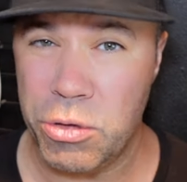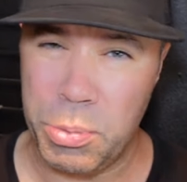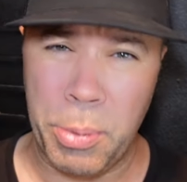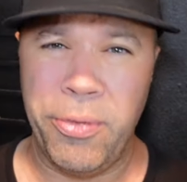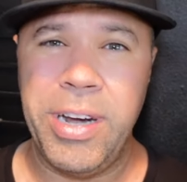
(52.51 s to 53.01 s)
It was
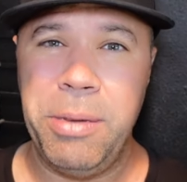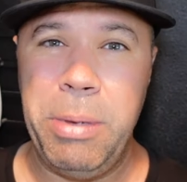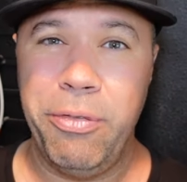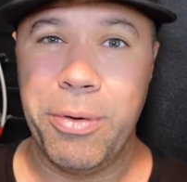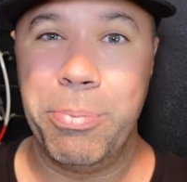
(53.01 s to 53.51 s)
preventing
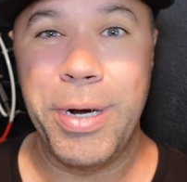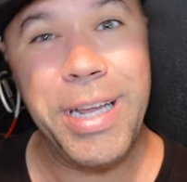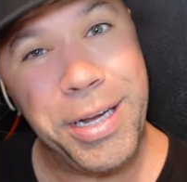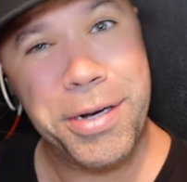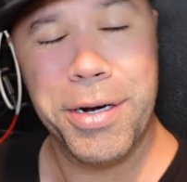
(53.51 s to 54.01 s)
me from
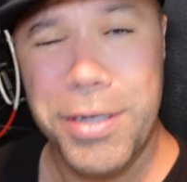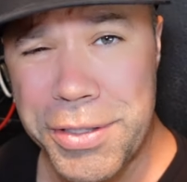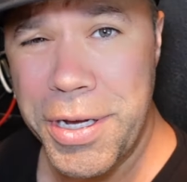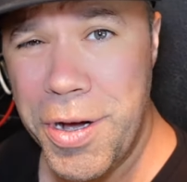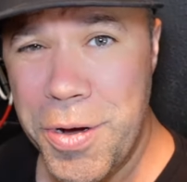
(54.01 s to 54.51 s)
bringing
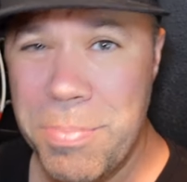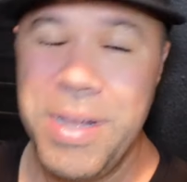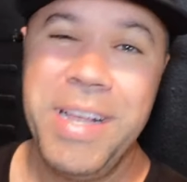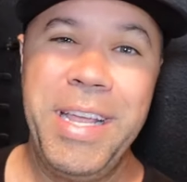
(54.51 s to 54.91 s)
girls home.